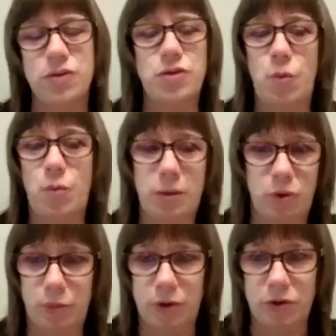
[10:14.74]
so many
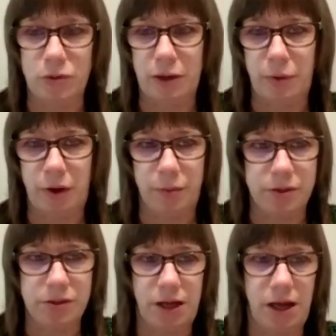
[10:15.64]
more books are being
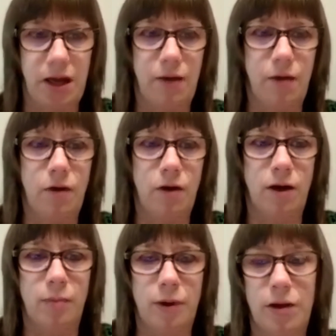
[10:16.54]
published
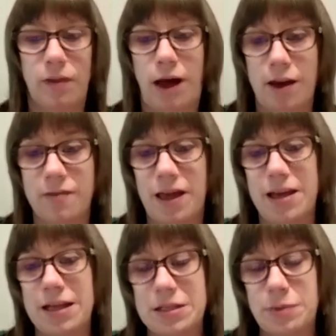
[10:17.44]
now. And a lot of
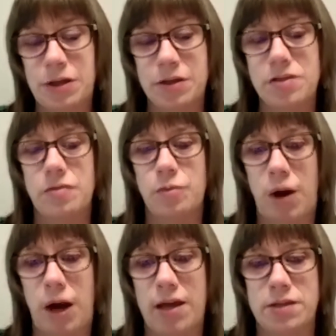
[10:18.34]
that is because of the
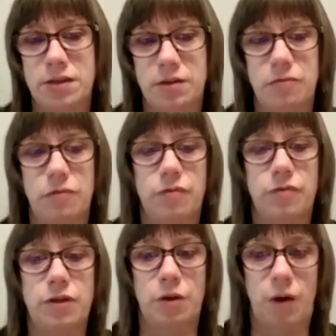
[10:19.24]
rise of
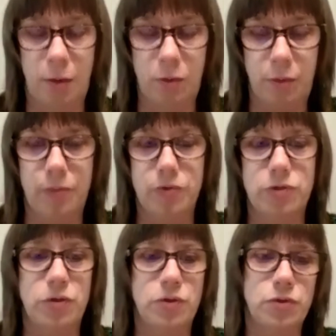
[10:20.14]
hybrid
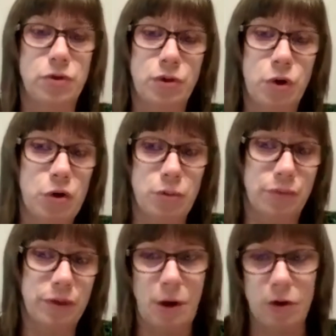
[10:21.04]
publishers or
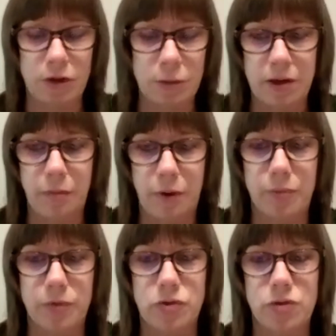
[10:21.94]
smaller independent
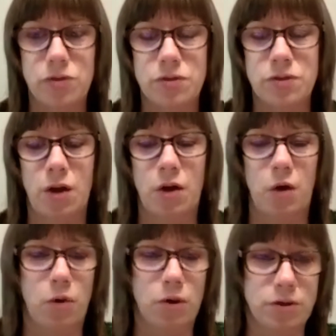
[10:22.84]
publishers
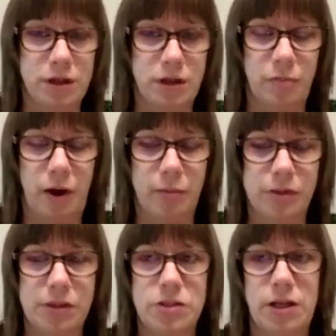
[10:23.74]
or
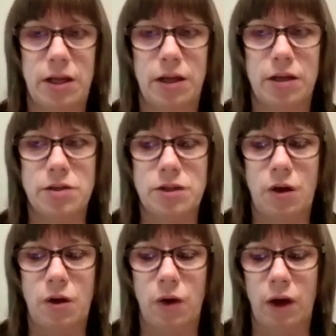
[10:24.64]
self-publishing.
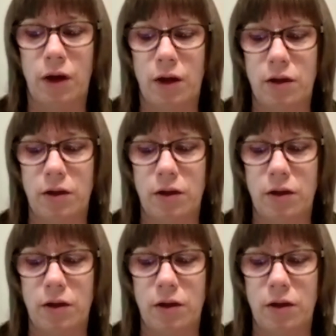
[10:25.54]
So